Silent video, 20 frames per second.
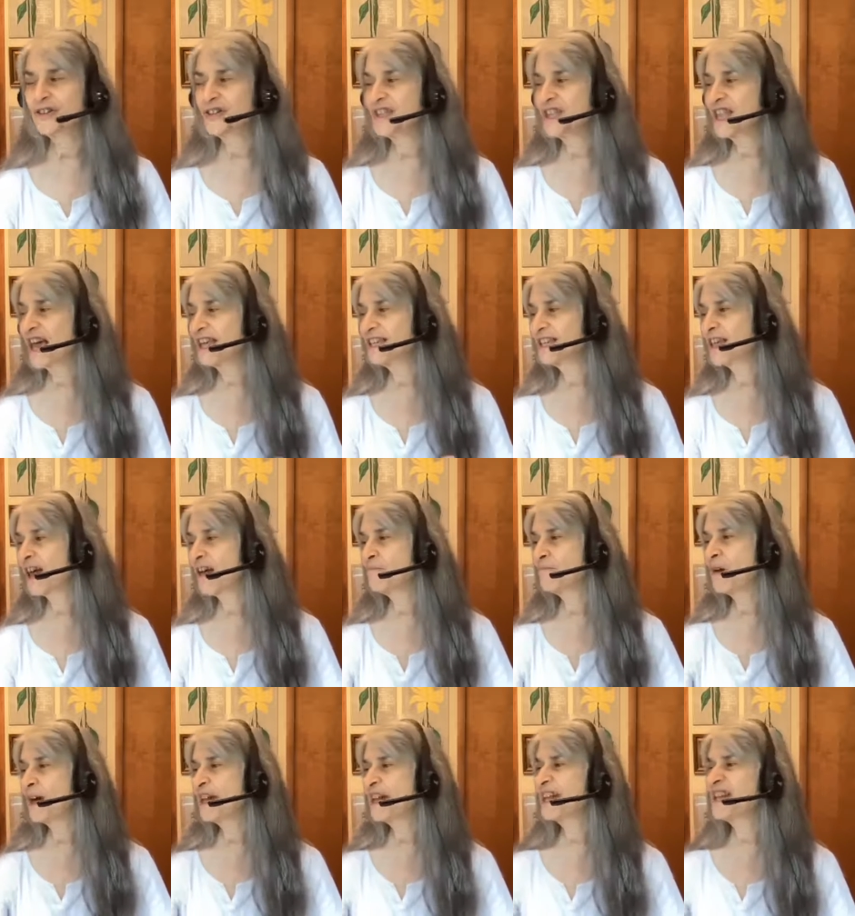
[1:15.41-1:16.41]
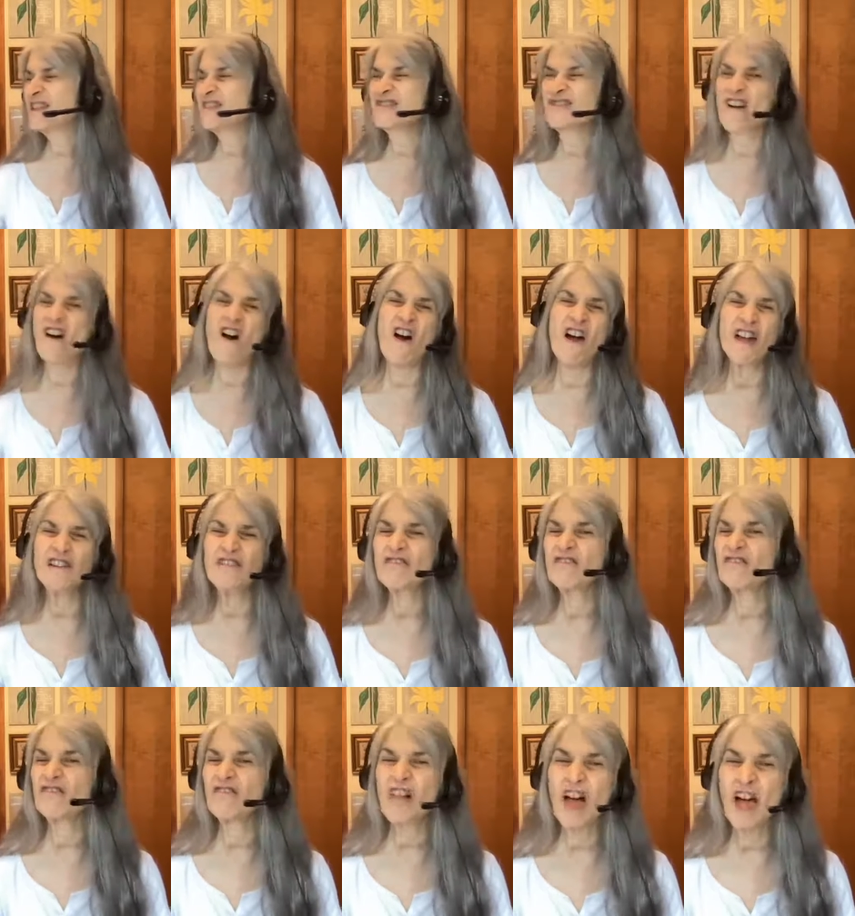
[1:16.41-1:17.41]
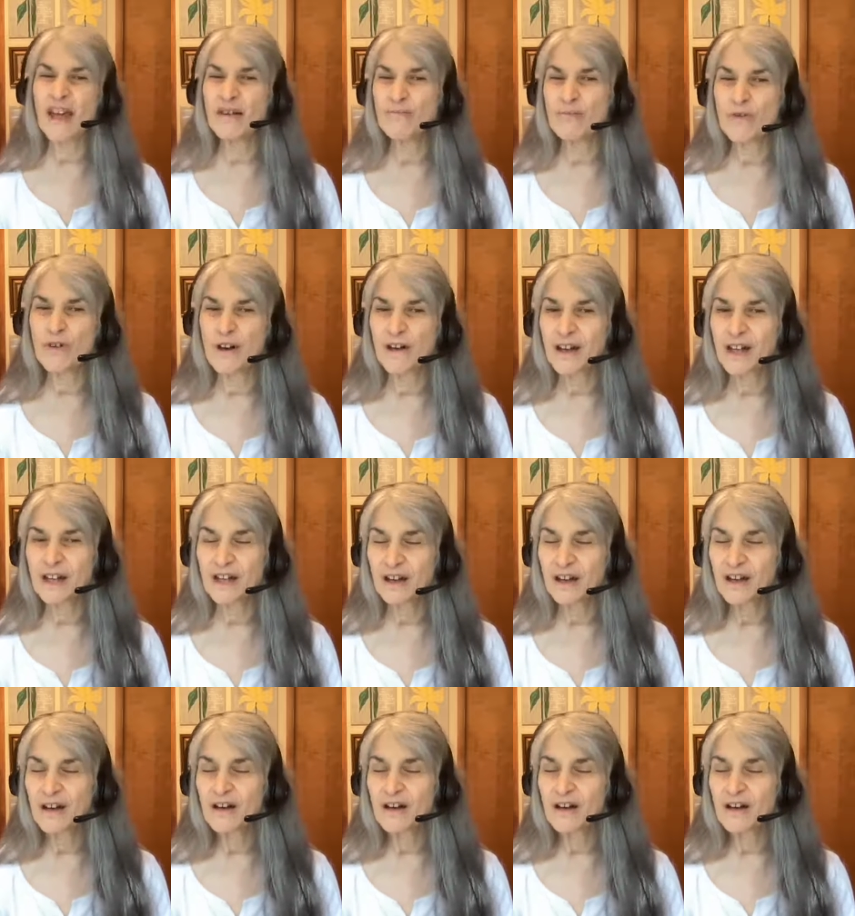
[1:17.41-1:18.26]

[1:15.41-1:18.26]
At that time, my entire library